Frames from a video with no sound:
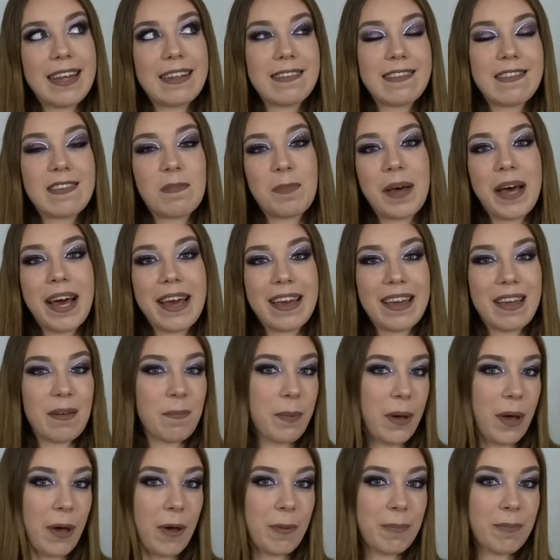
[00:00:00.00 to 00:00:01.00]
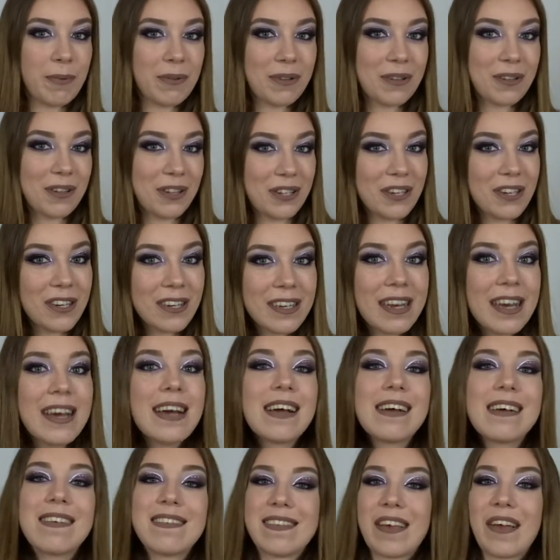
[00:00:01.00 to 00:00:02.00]
inspired purple look.
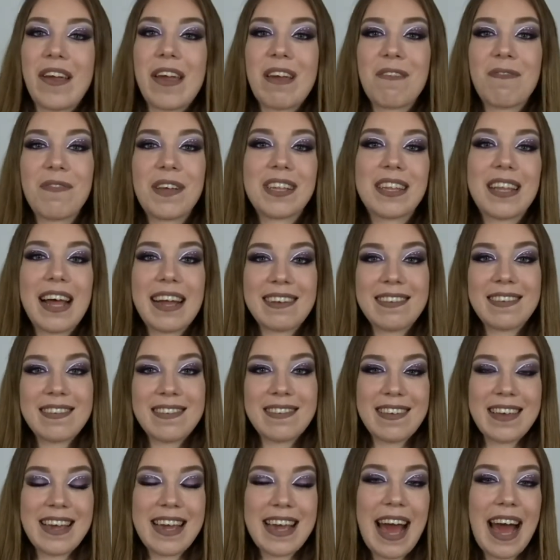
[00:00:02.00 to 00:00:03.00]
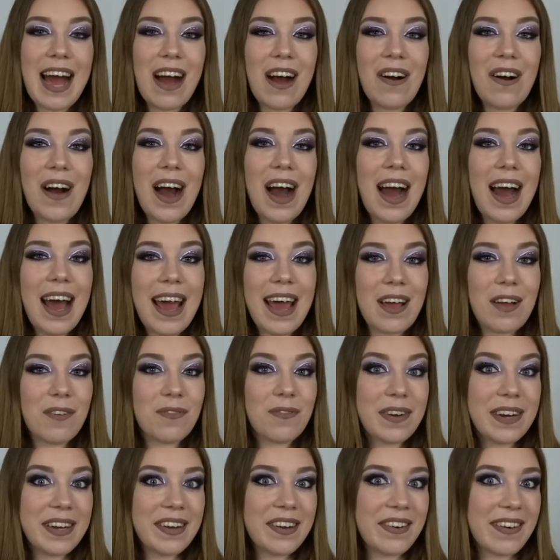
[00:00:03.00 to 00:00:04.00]
So if you'd like to see how I
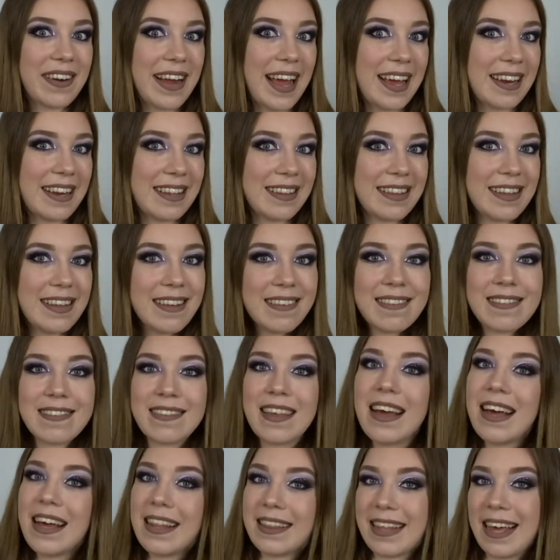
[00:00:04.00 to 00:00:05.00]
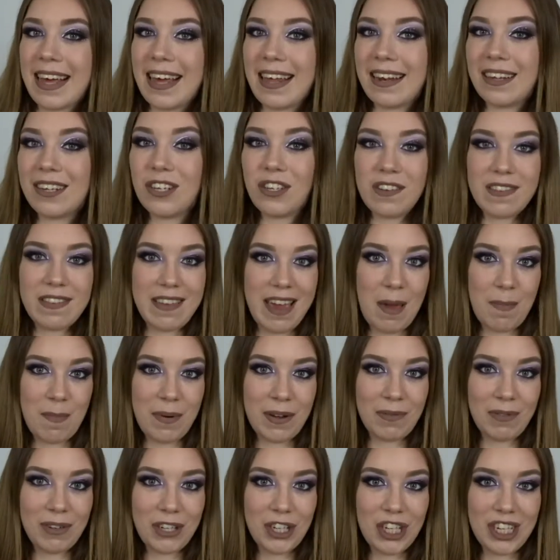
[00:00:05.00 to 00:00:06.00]
recreated this, then just keep
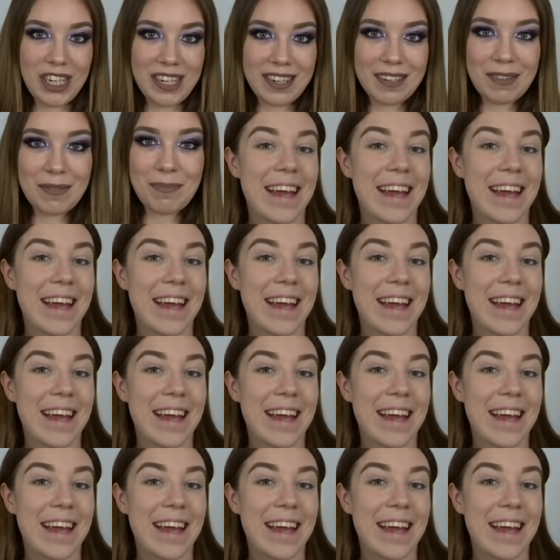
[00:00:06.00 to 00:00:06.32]
on watching.